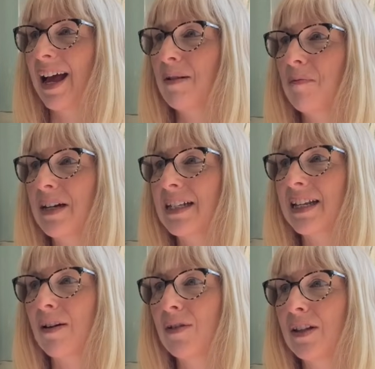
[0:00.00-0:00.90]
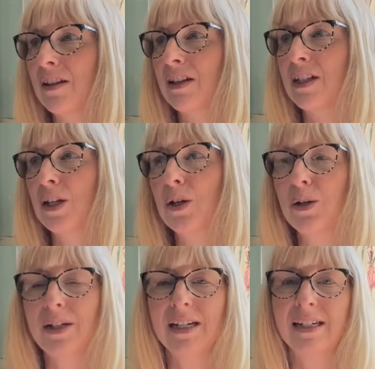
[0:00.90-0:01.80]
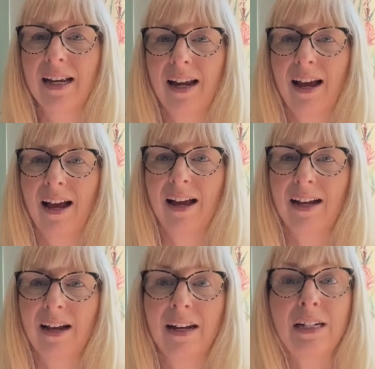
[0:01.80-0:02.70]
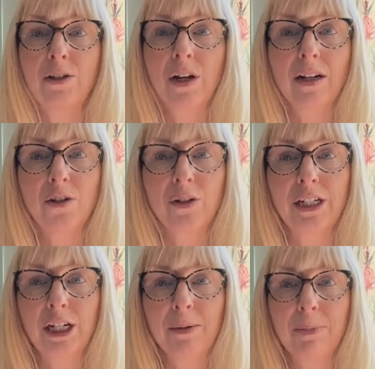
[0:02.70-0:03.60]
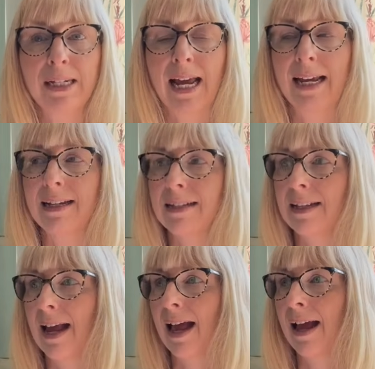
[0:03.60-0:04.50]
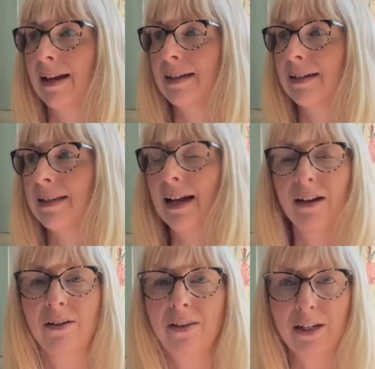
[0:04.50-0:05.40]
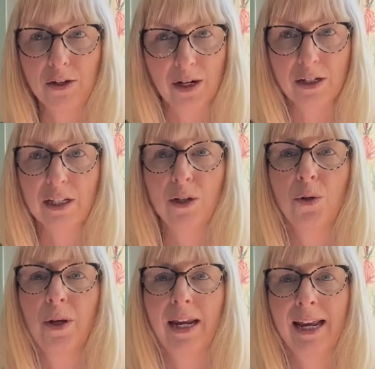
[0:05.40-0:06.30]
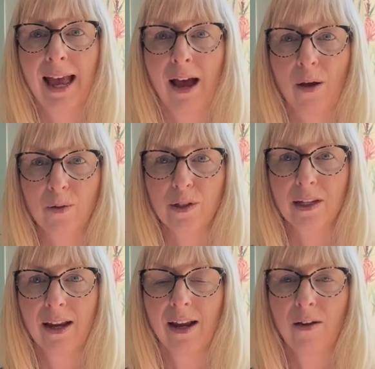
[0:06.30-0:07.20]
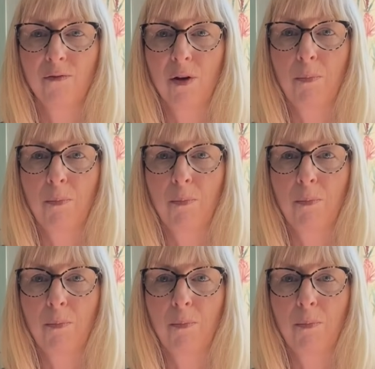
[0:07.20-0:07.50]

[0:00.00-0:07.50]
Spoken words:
We discovered that the zoo did kind of introductory cheap days and that kind of thing, you know, just looking out for